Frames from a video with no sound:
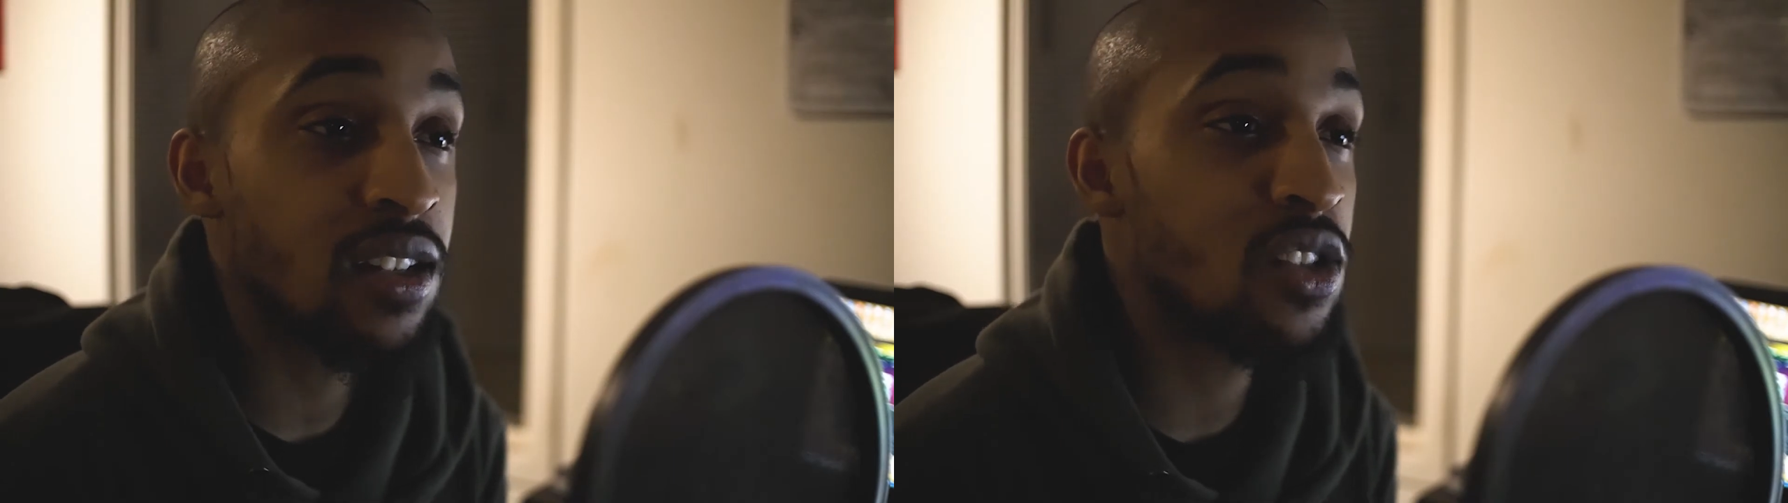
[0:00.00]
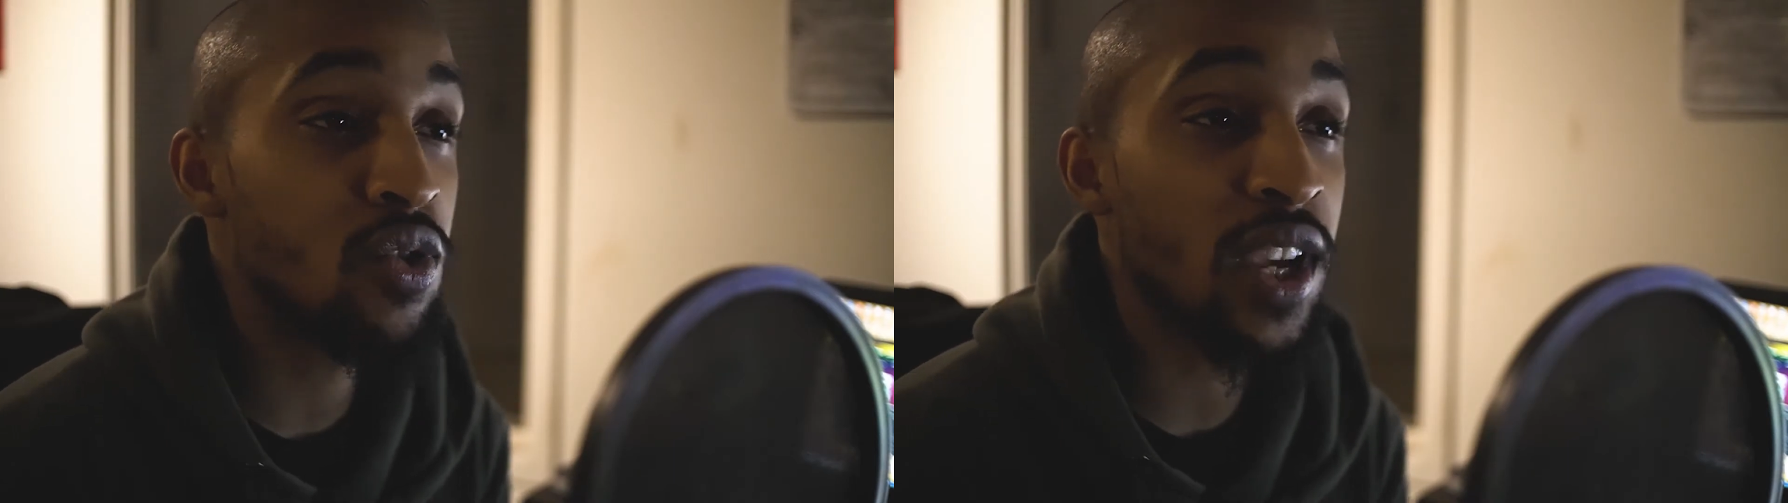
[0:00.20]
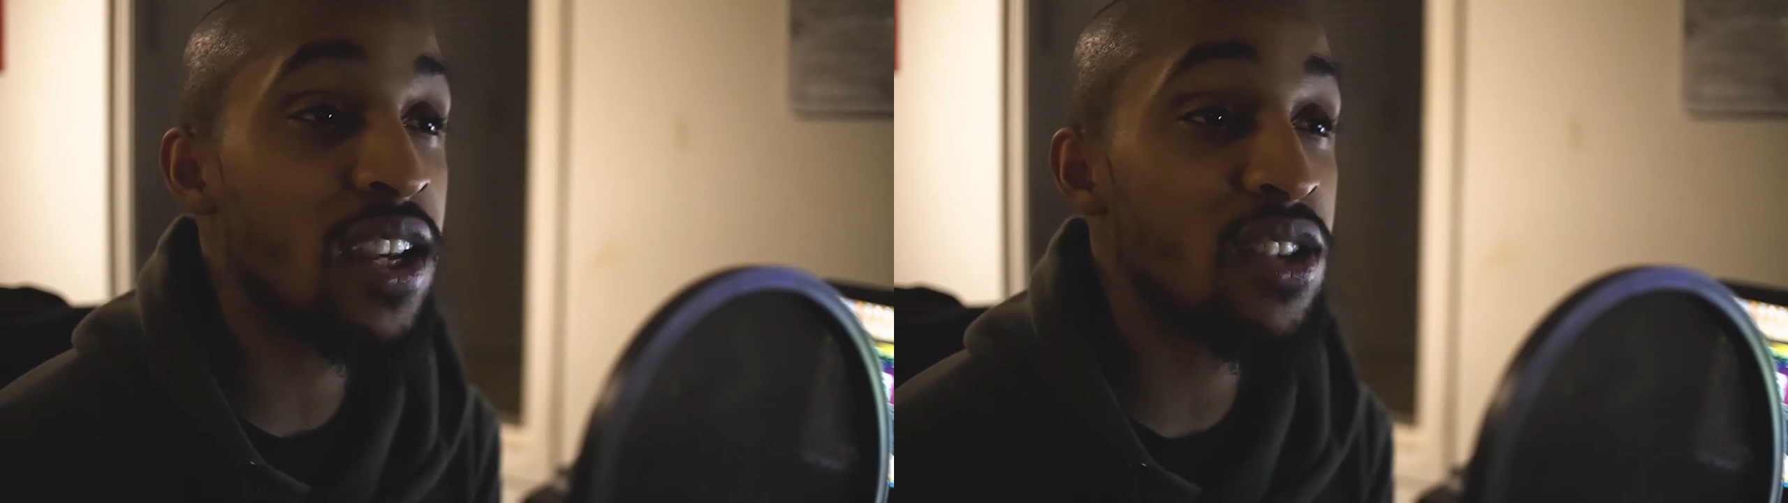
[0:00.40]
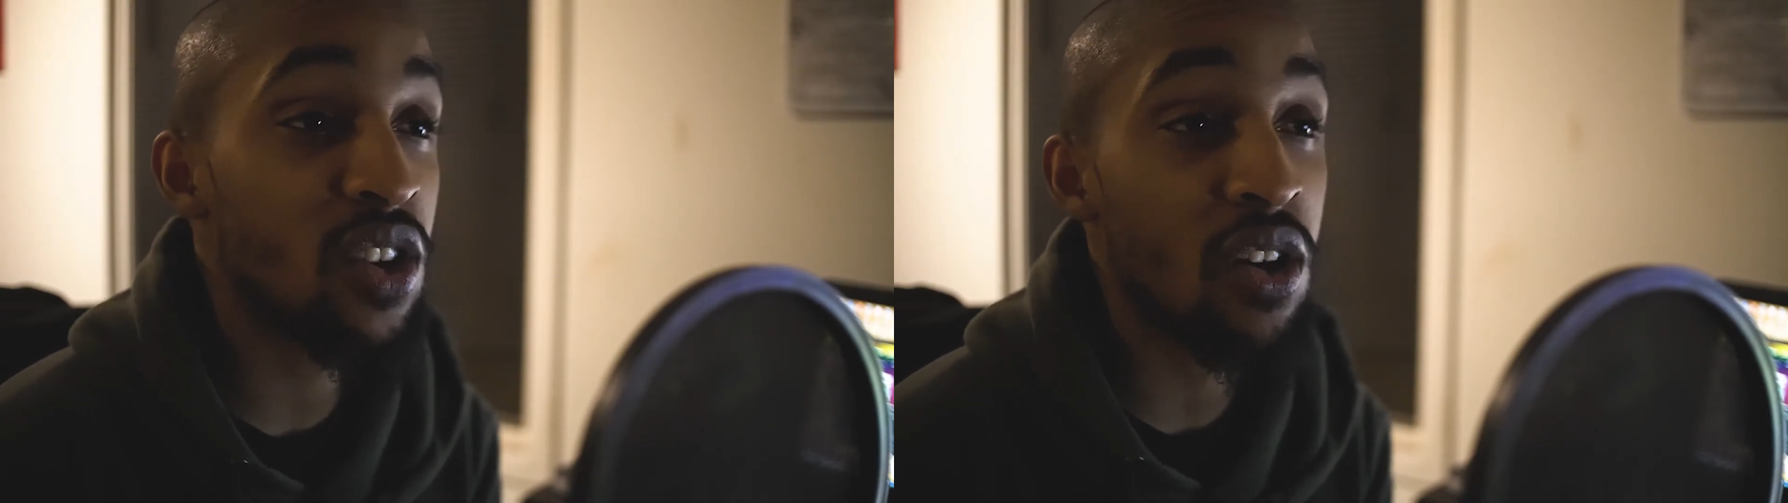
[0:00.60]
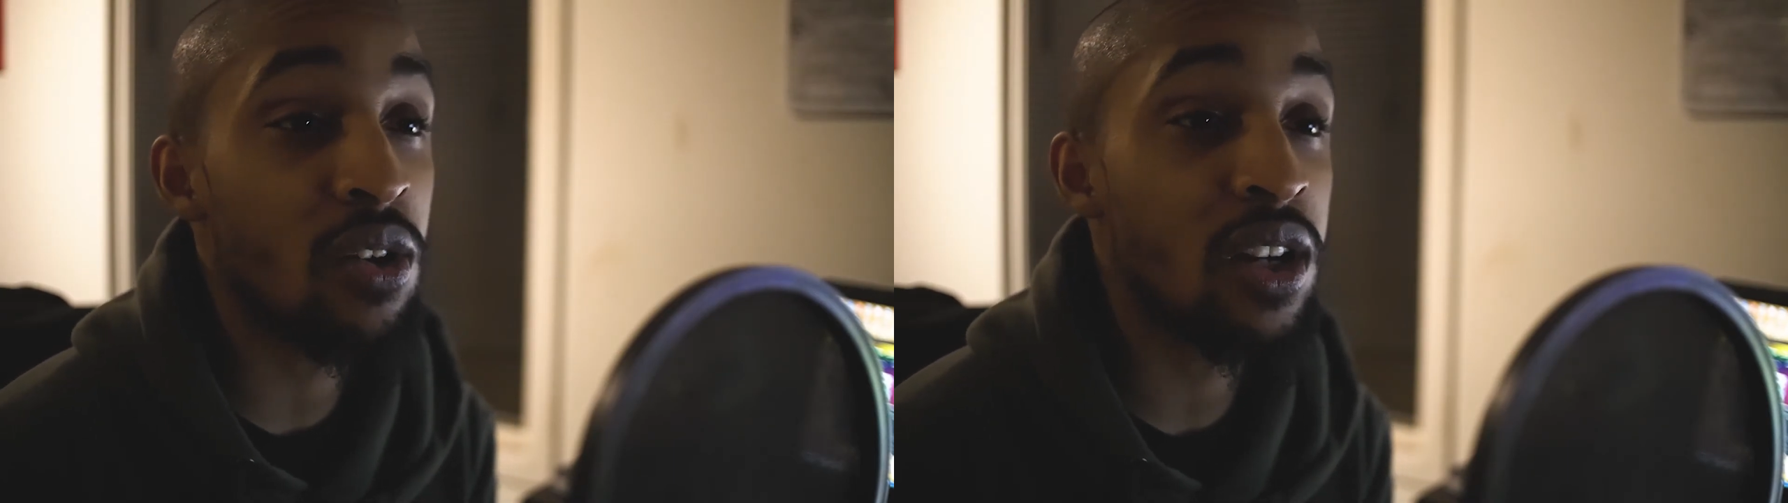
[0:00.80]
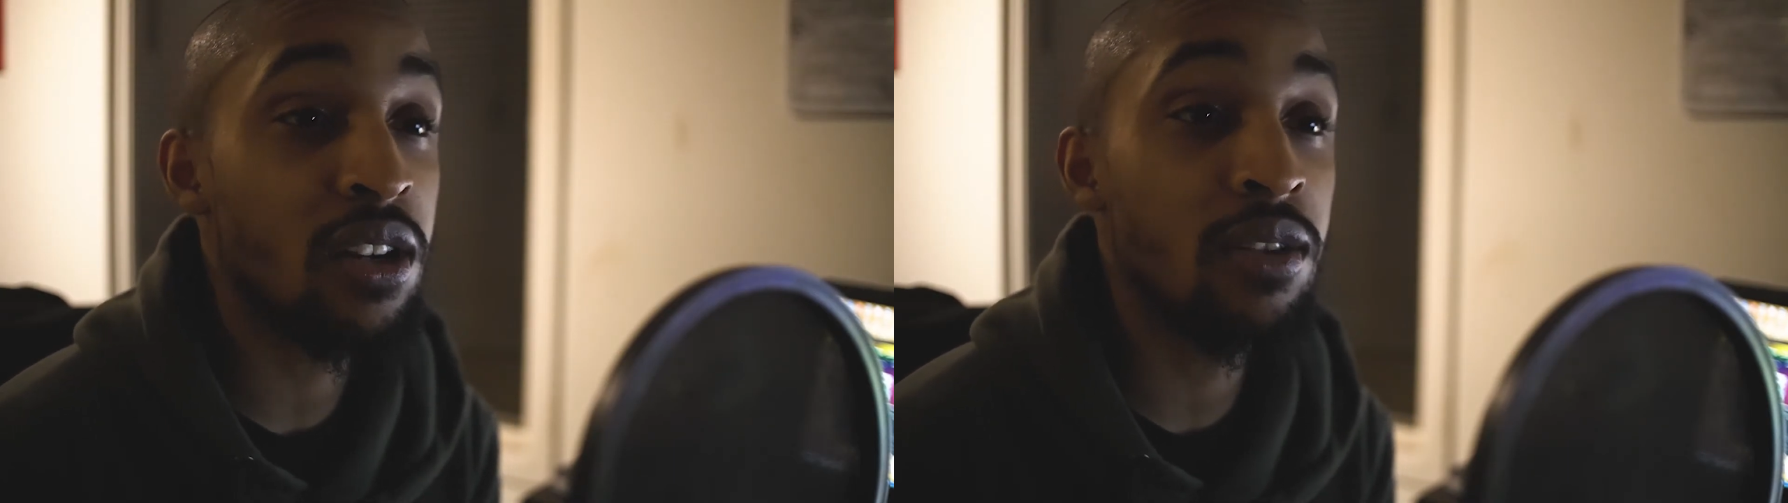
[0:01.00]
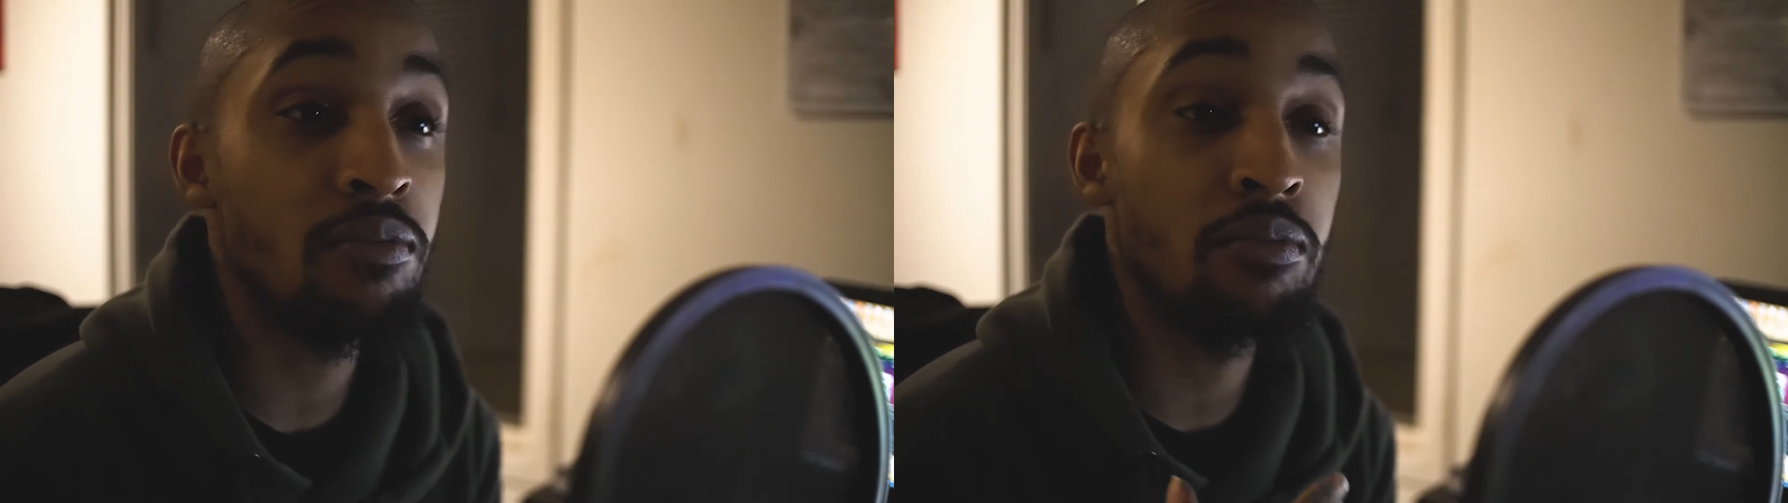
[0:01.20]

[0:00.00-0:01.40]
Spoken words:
2K has already